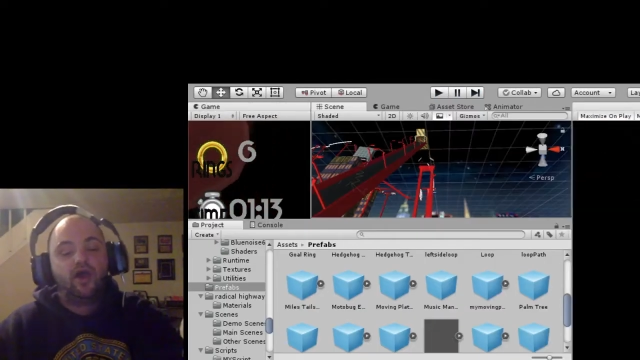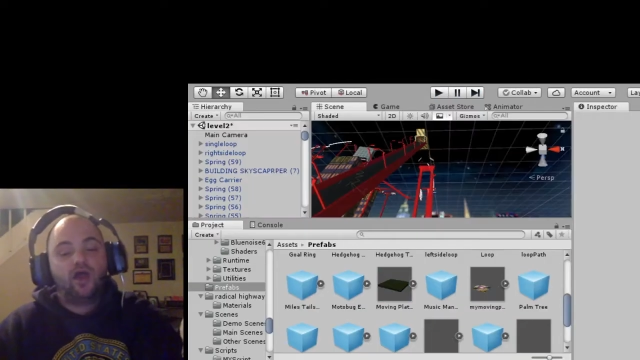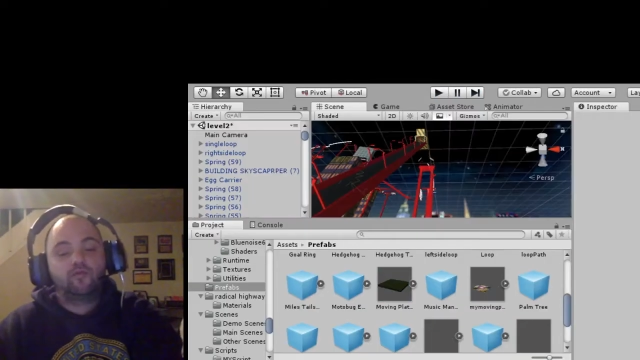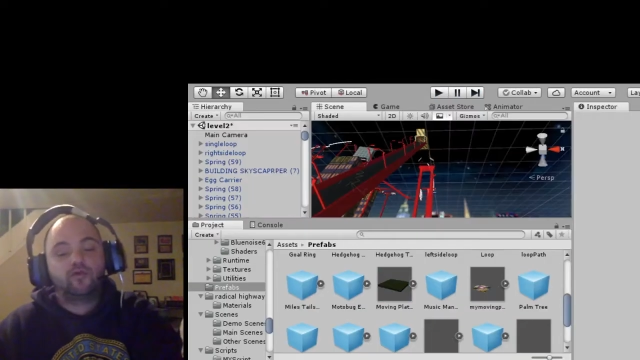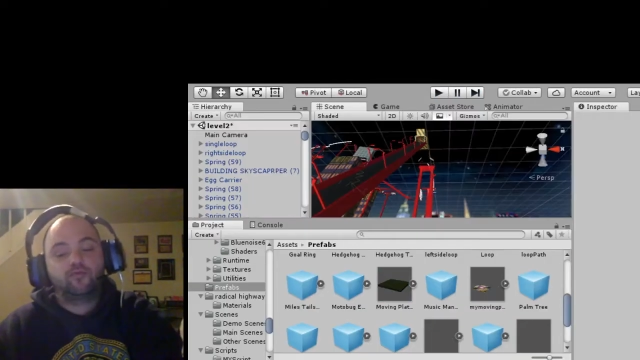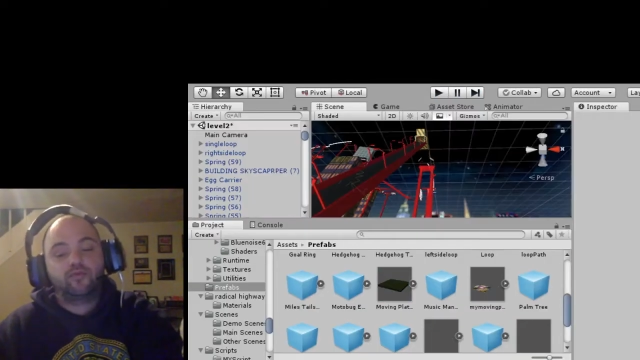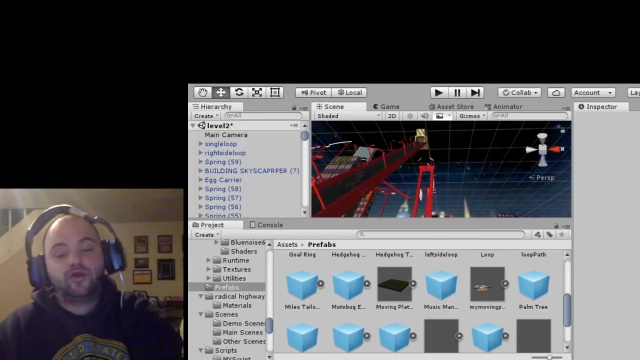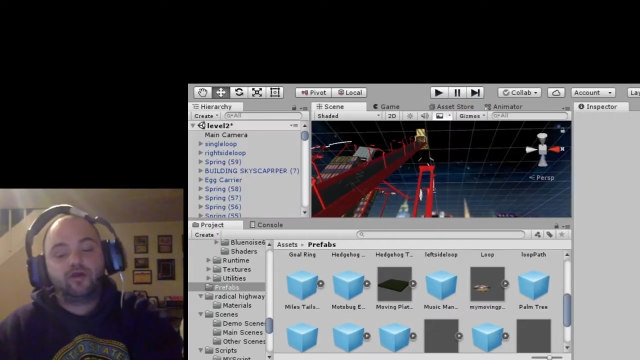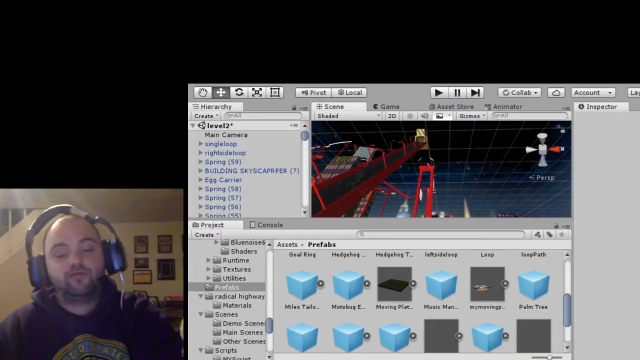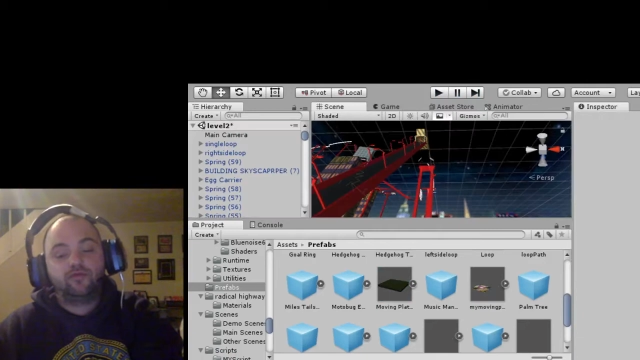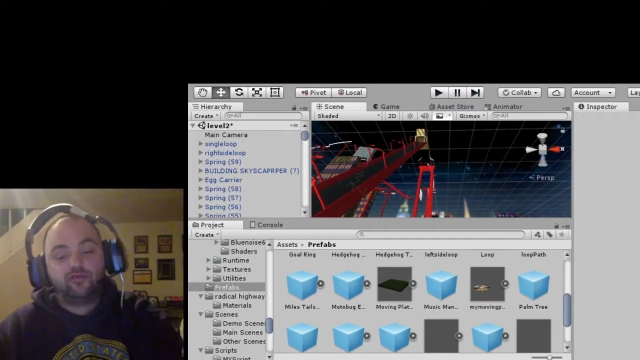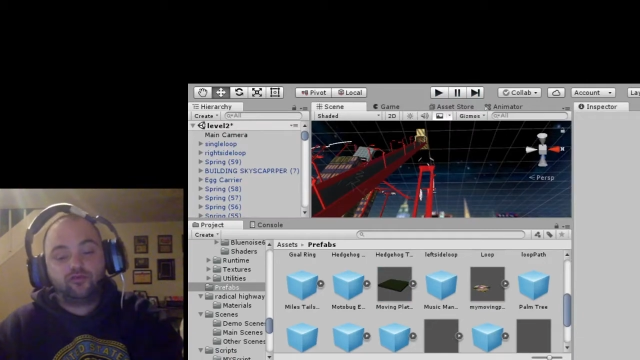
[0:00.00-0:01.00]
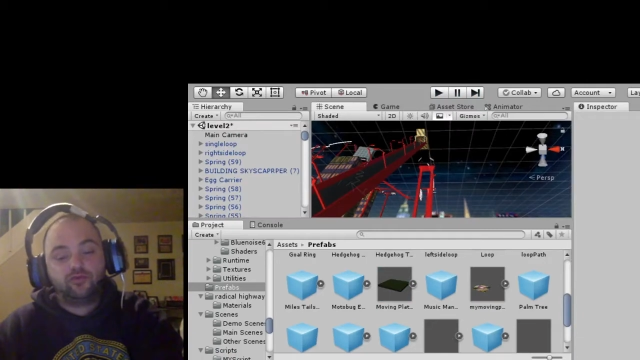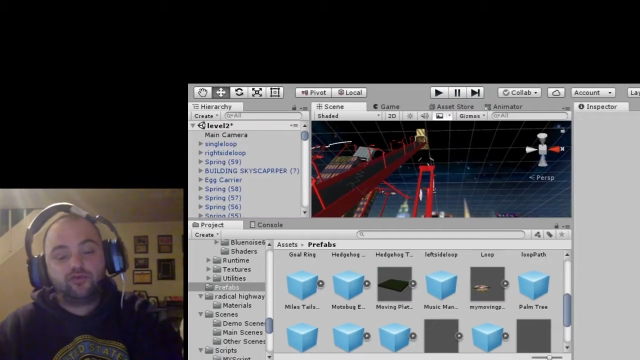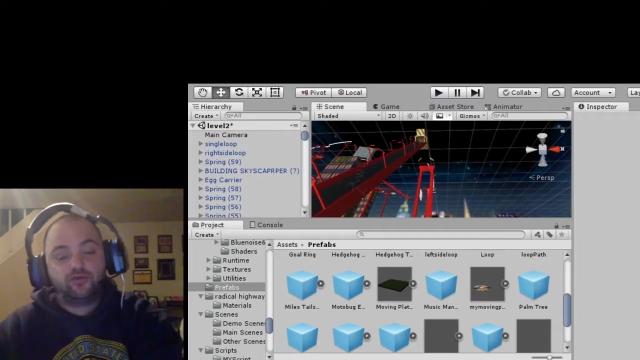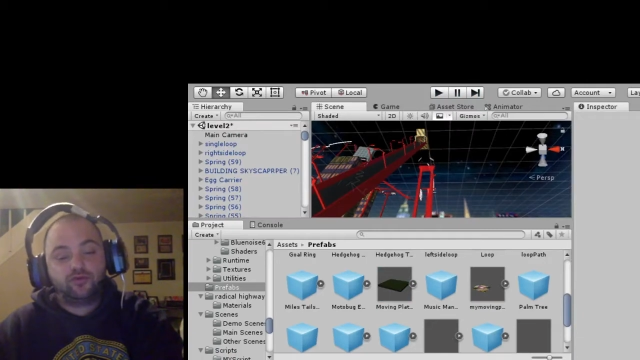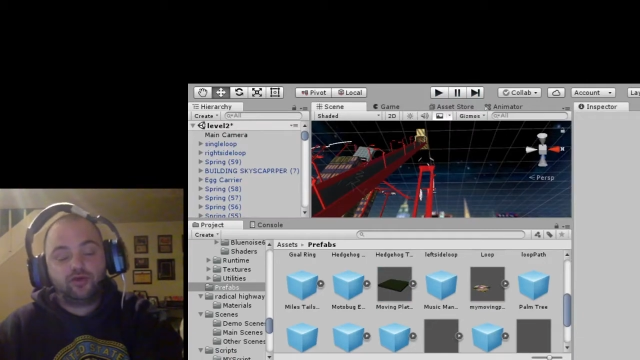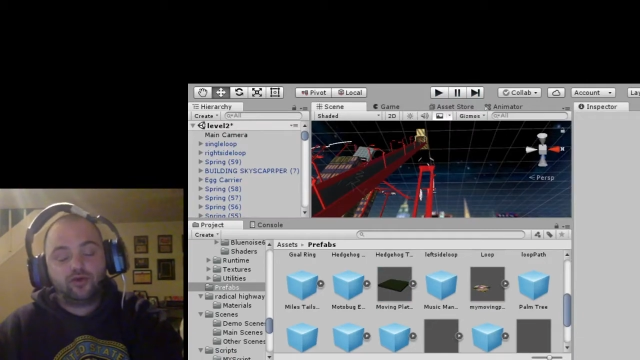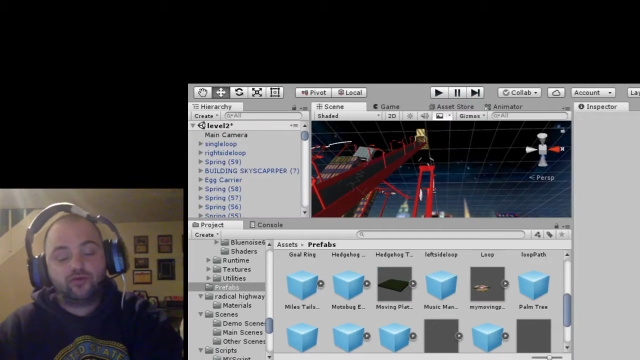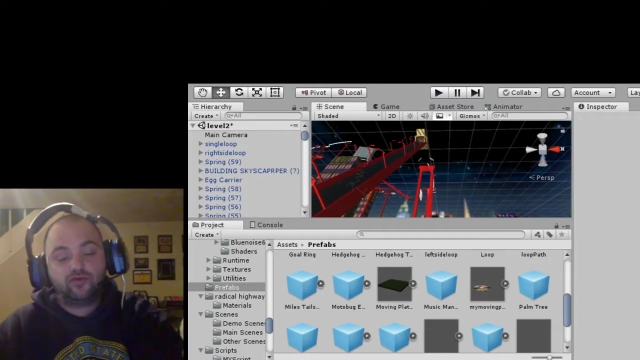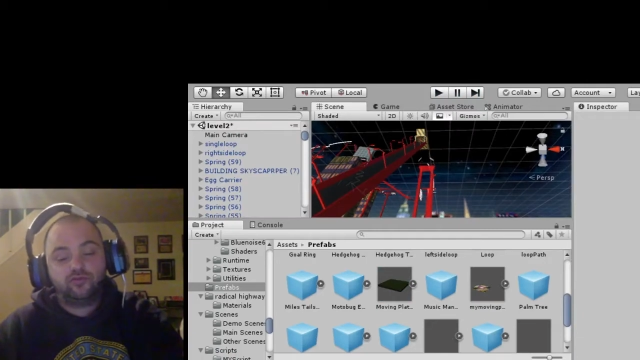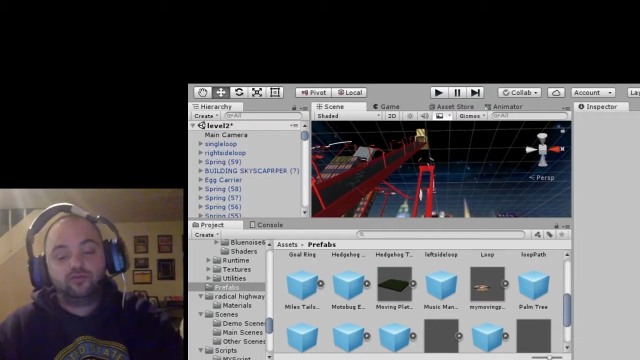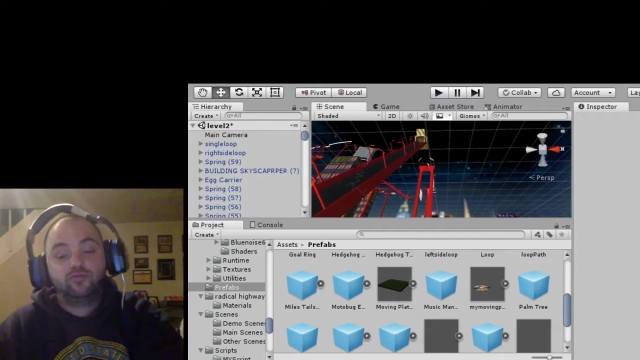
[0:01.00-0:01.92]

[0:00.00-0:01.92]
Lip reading: I'm going to bring up Visual Studios